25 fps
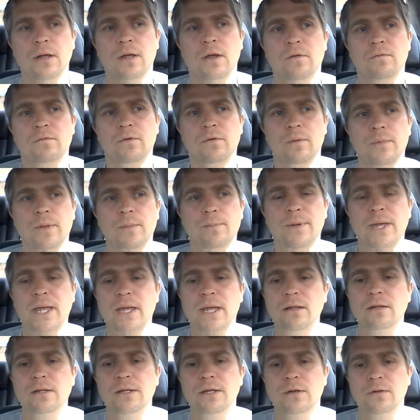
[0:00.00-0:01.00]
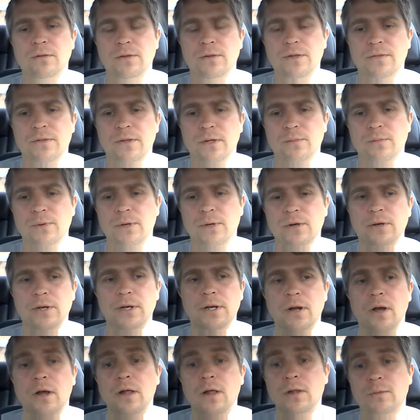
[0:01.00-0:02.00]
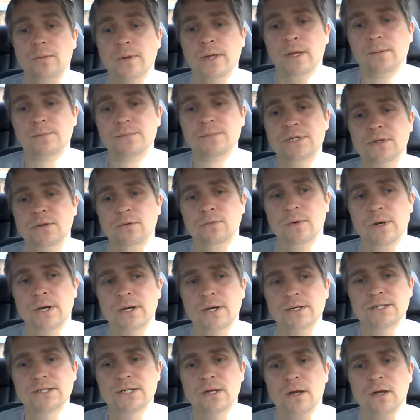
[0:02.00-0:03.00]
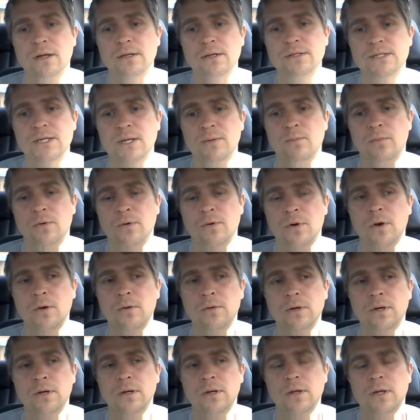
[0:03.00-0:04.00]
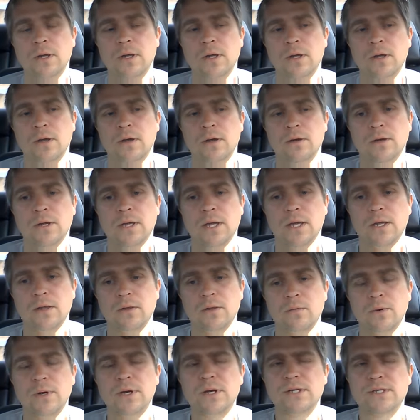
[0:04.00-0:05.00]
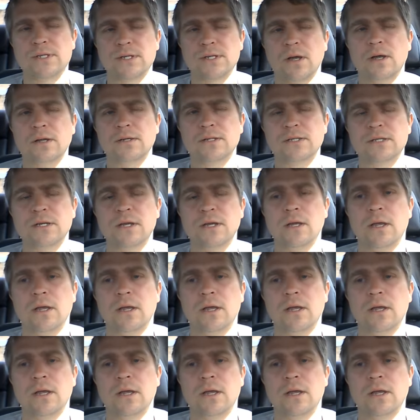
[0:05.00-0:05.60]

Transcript: from the Paleolithic period all the way up to the Renaissance and Baroque. Okay, the Renaissance.